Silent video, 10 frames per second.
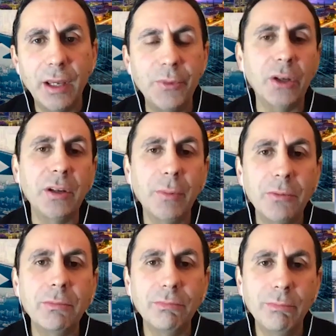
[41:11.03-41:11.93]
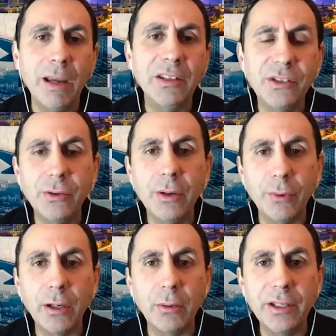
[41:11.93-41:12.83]
I'm talking about mainstream
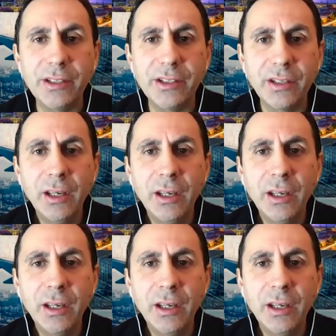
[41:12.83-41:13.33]
regulators,